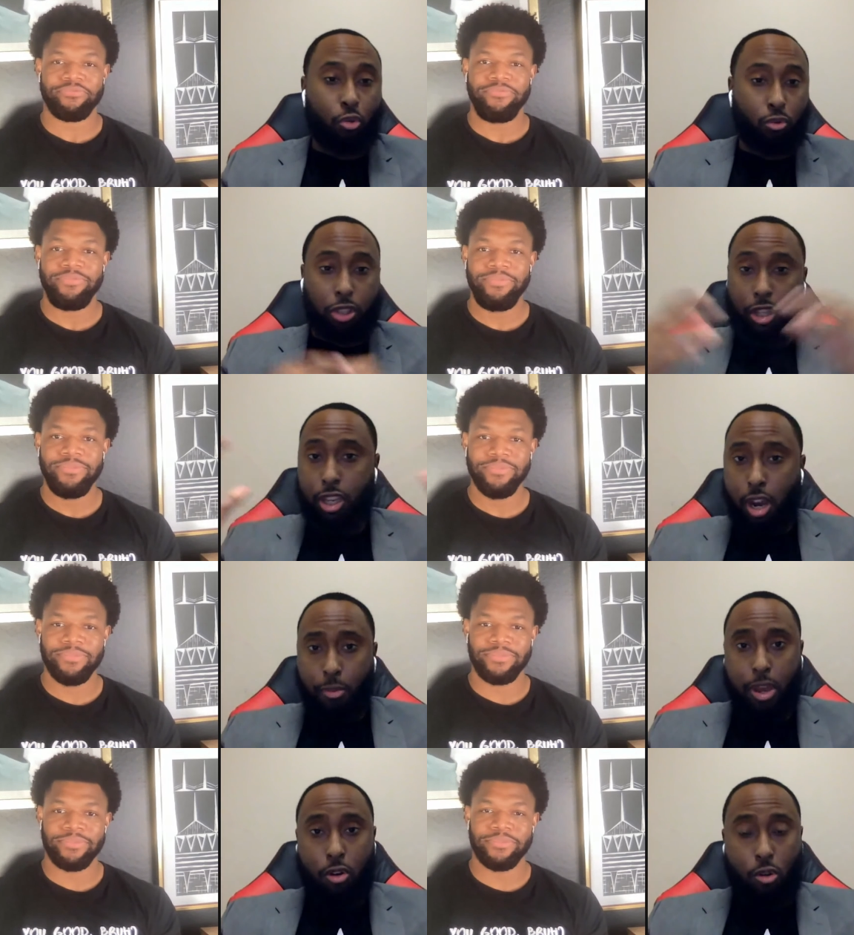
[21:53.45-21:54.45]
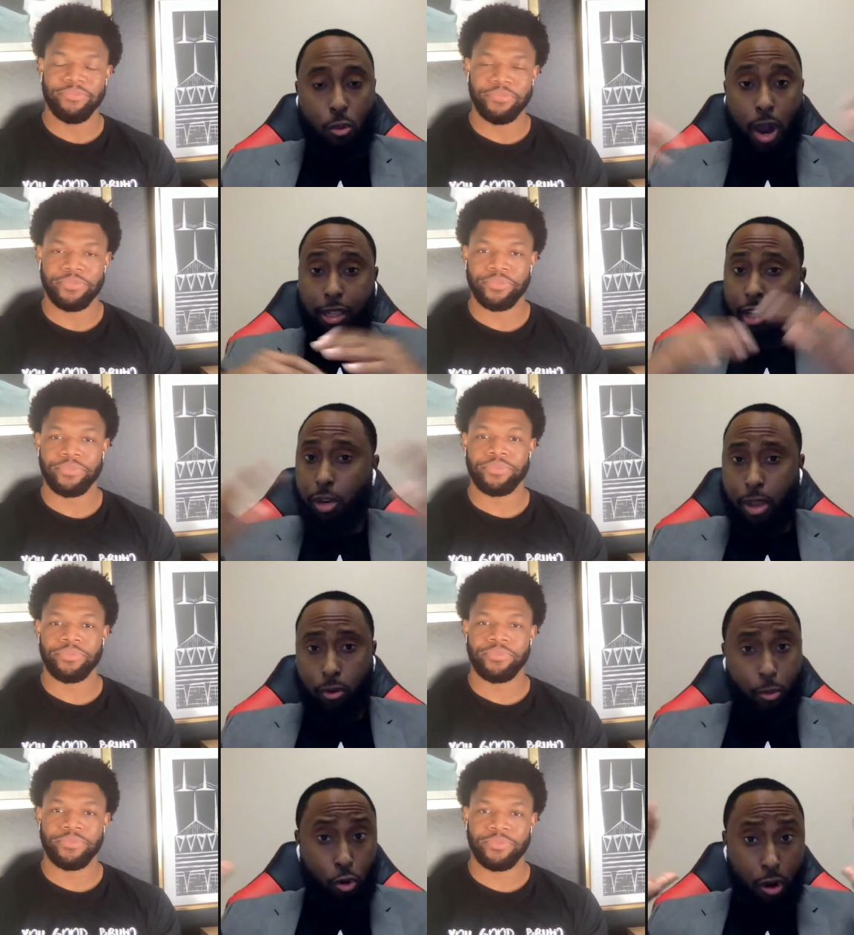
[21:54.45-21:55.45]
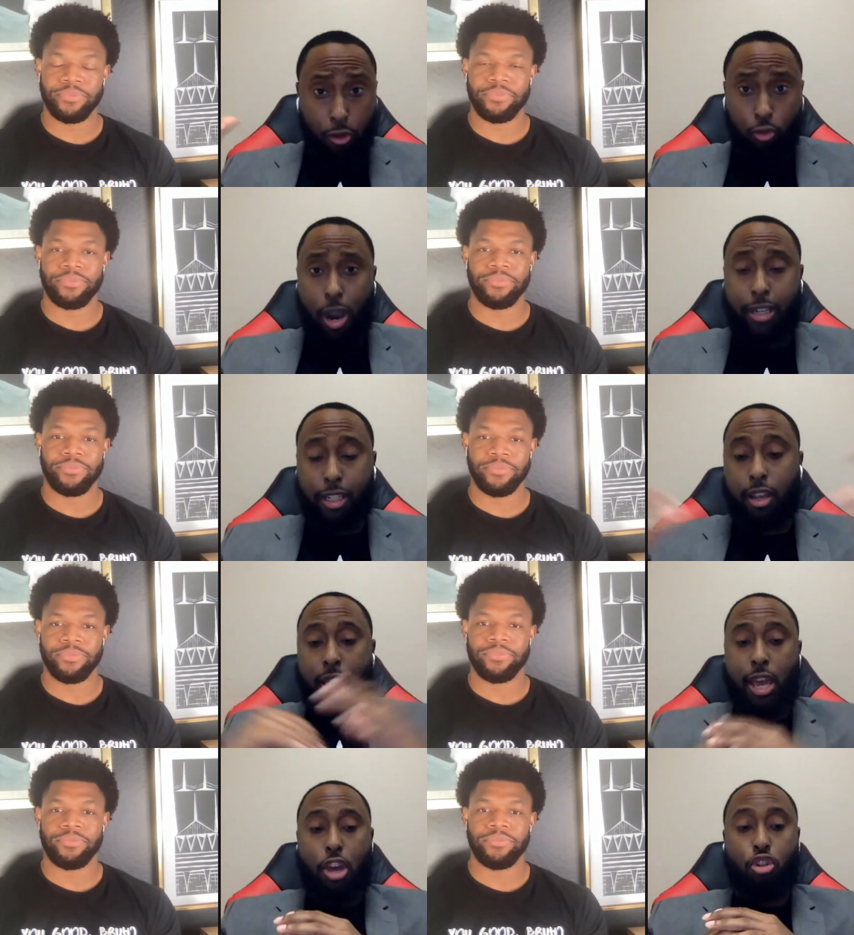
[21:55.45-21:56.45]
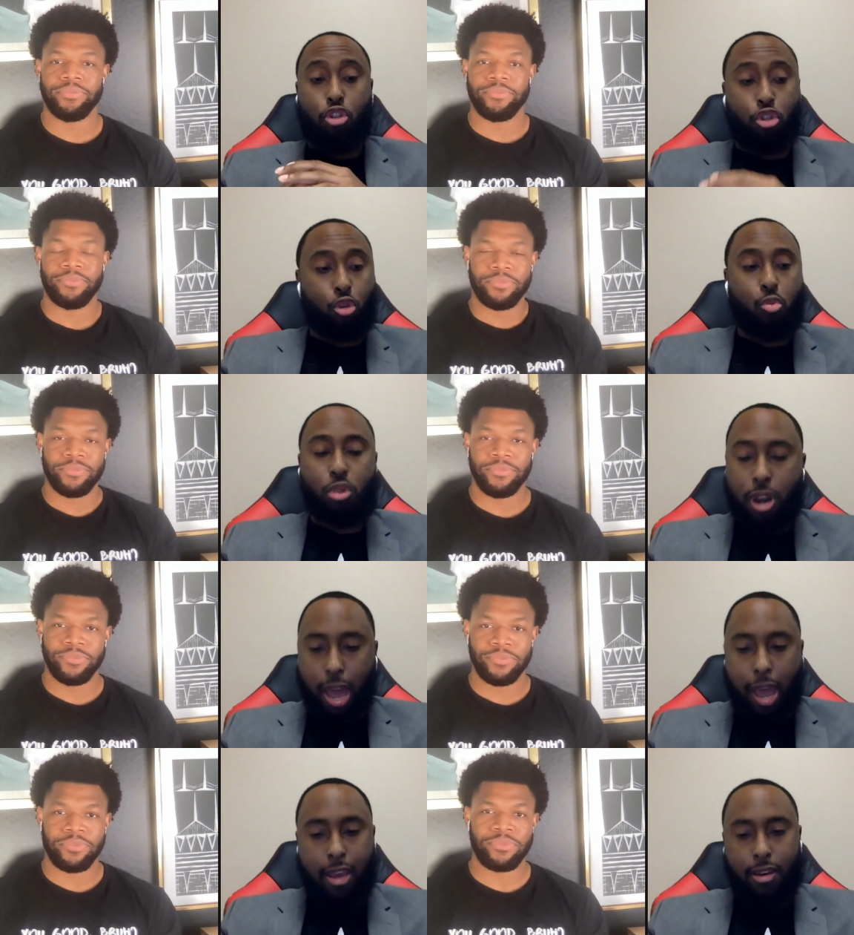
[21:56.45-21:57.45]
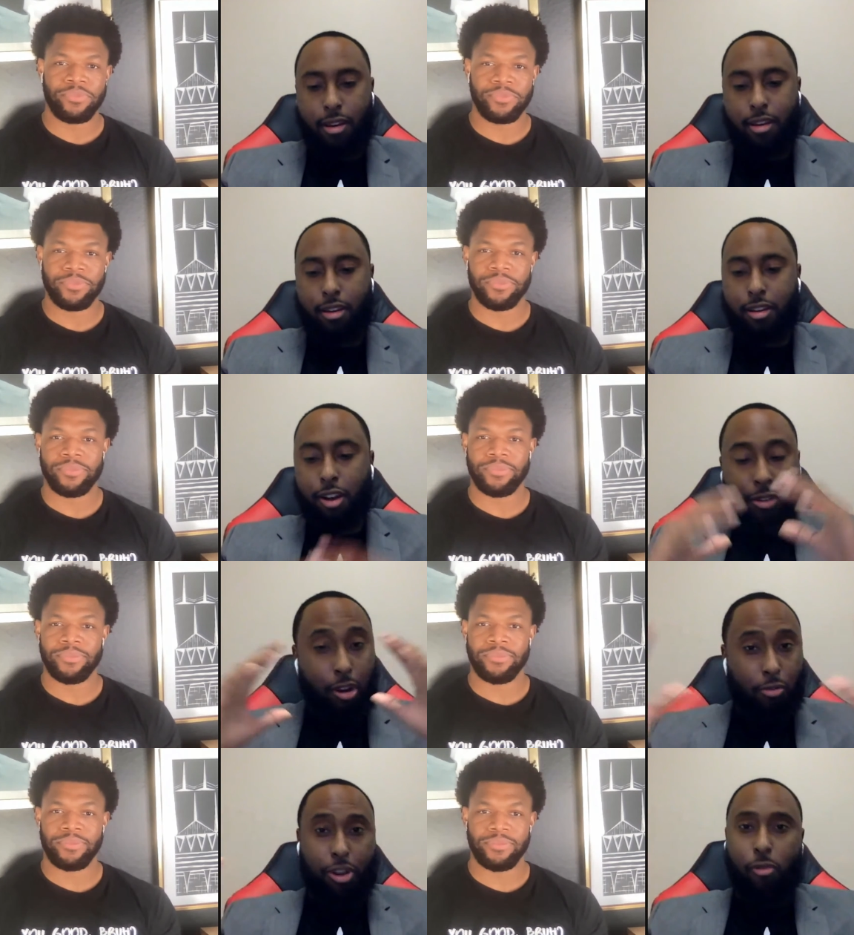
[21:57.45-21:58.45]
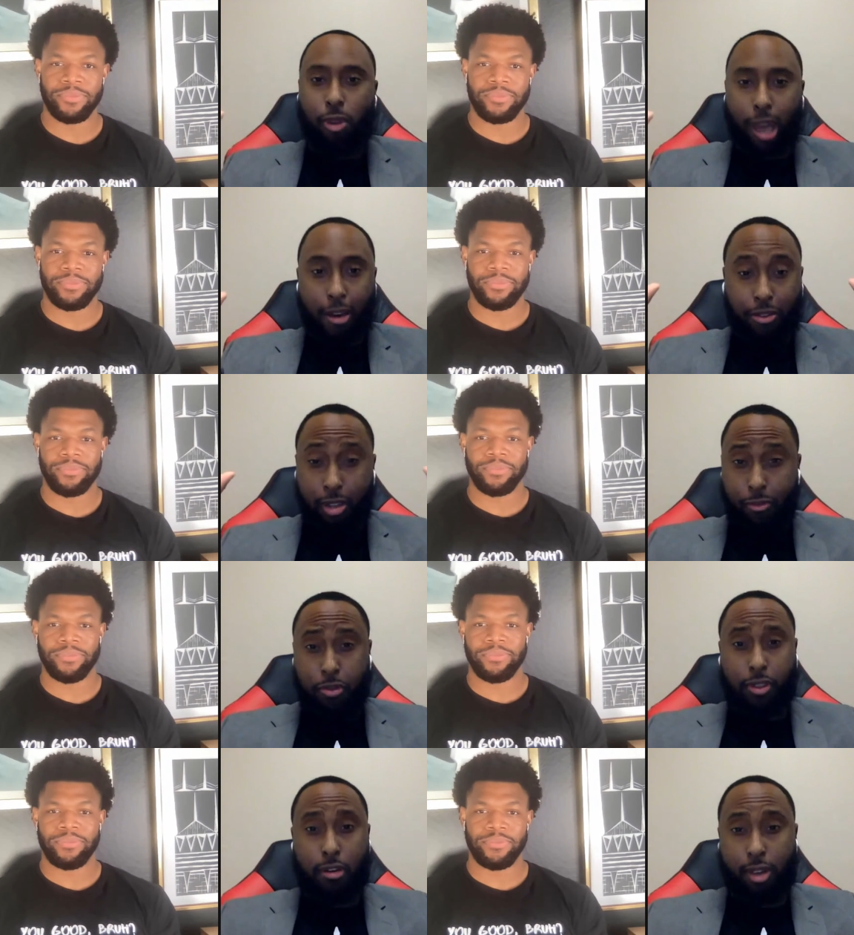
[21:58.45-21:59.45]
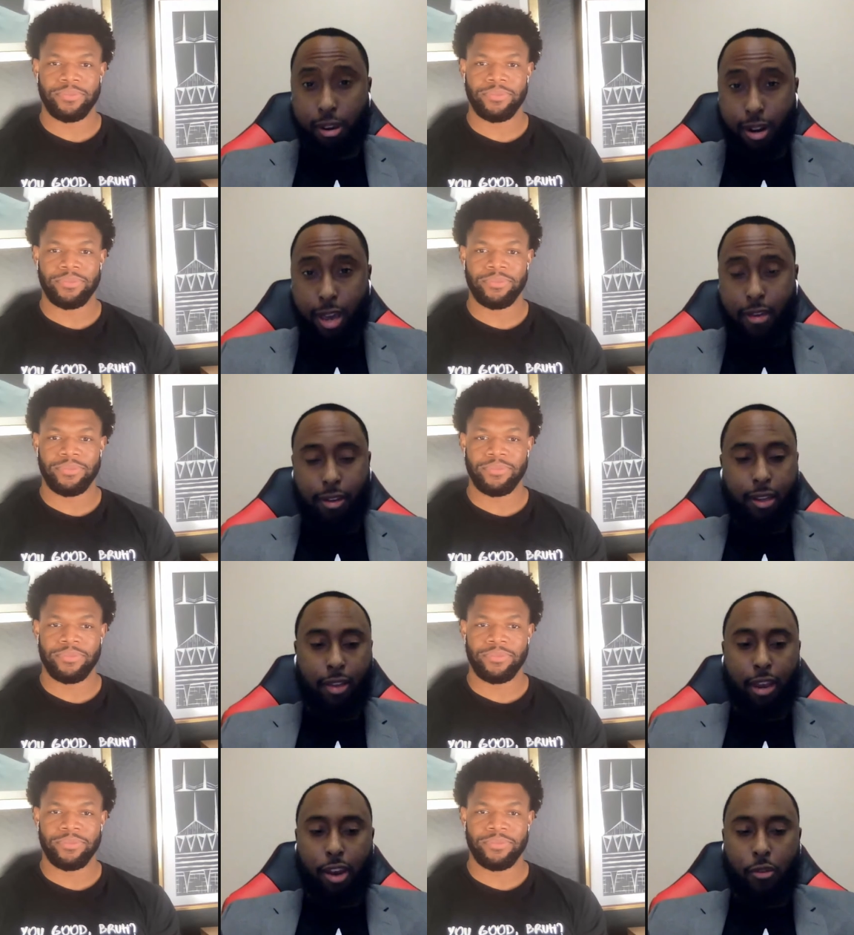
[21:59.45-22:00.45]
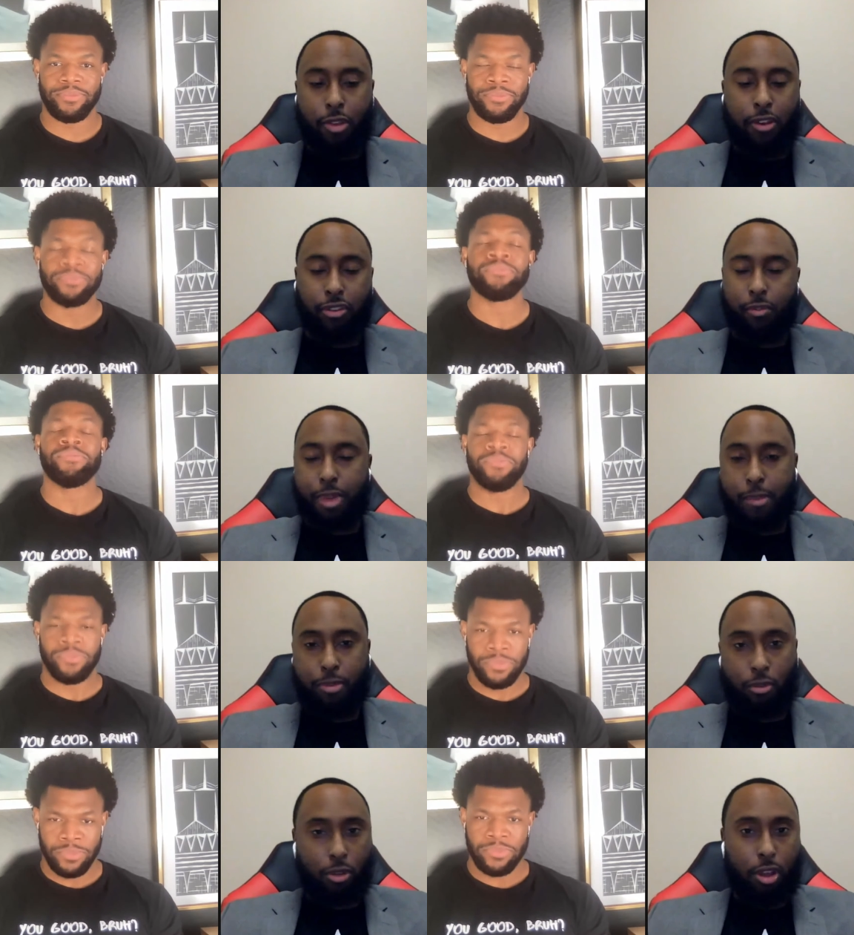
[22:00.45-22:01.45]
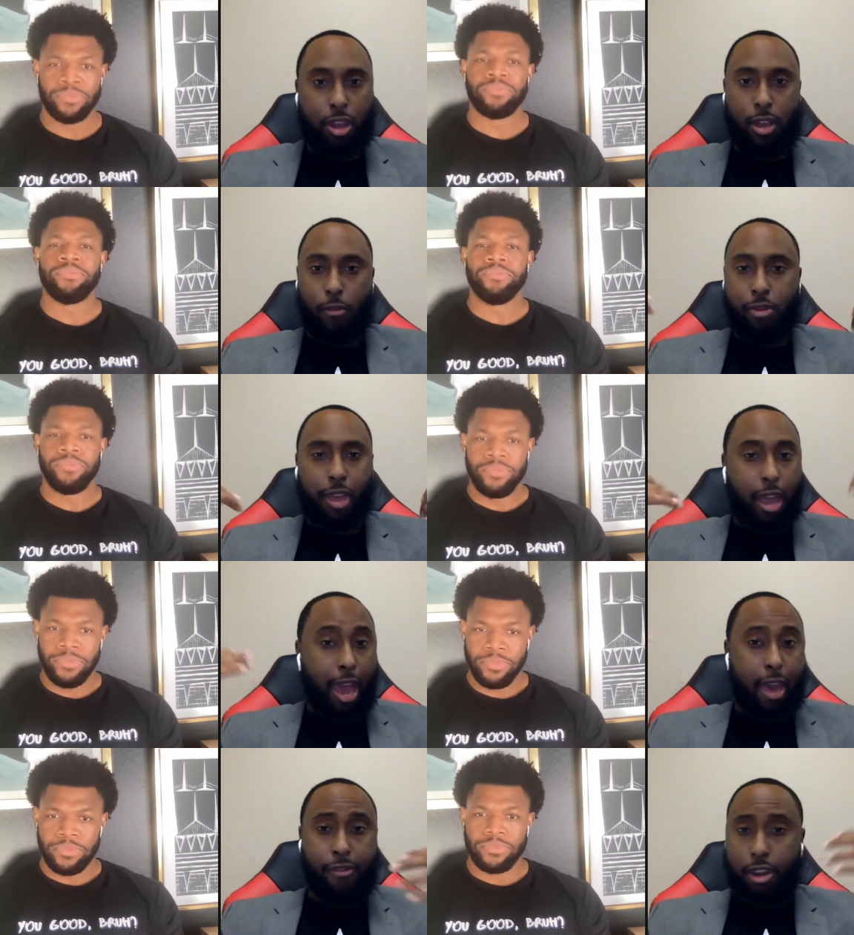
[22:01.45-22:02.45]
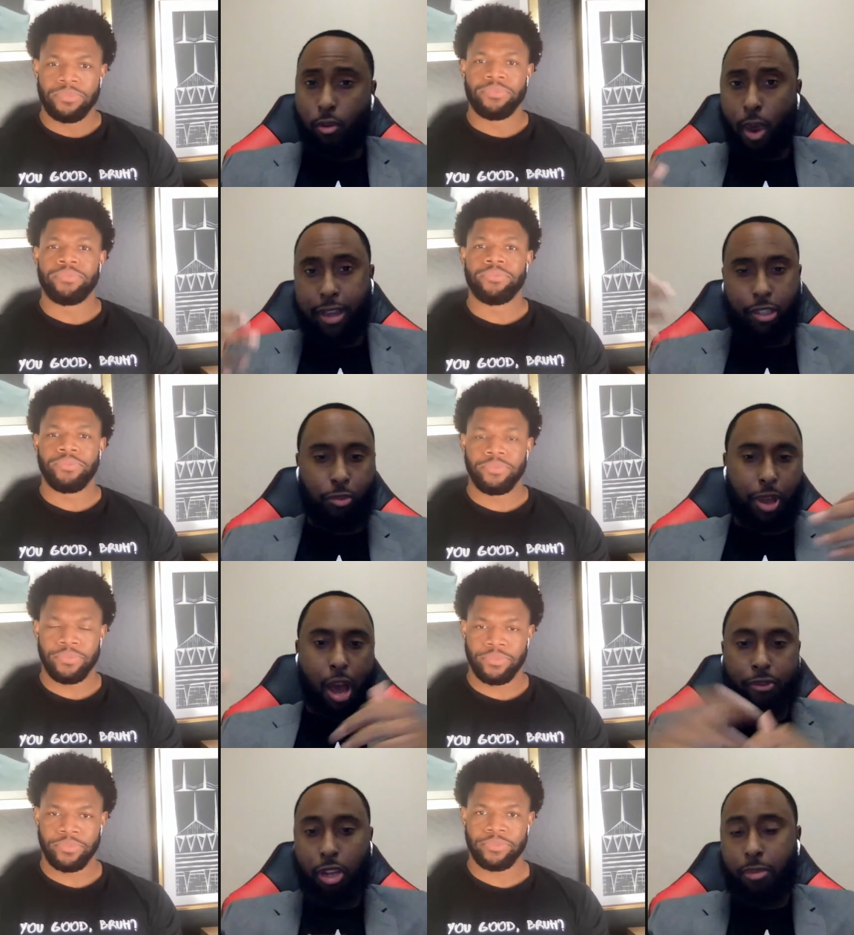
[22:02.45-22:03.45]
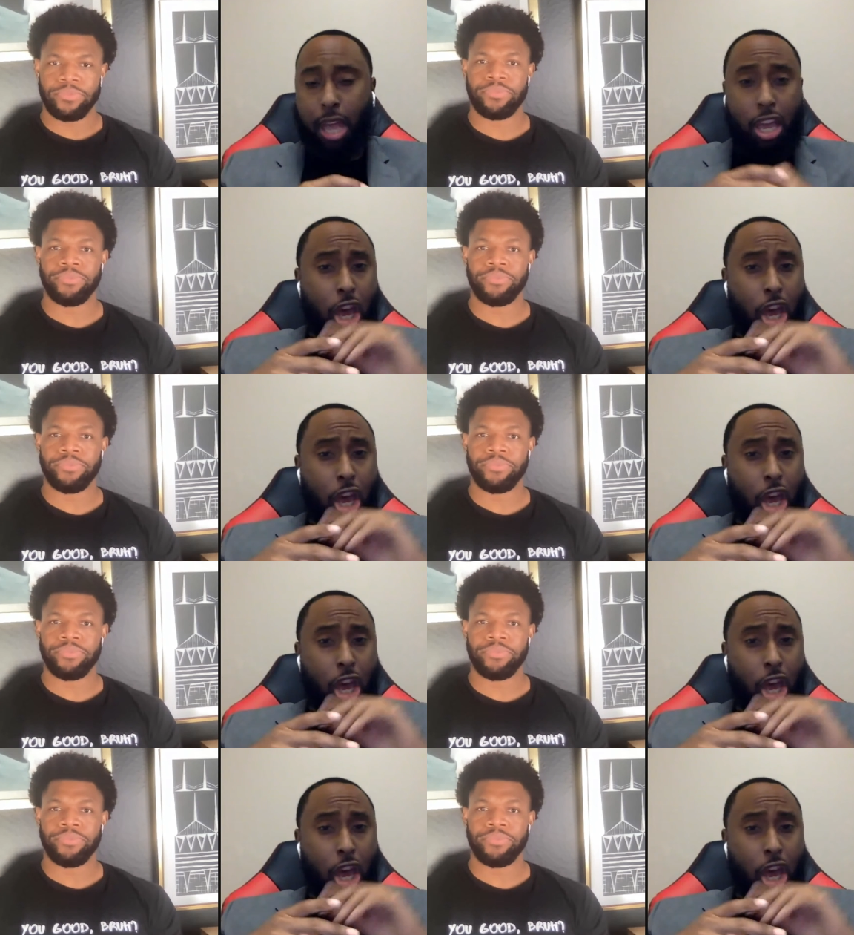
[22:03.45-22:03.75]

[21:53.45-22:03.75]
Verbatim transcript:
Speaker 1: to to the young men who are watching, young men women, whoever is watching, do not, you know, don't don't rely on stuff you see on the internet because I know there's some people when they have interactions with officers, they be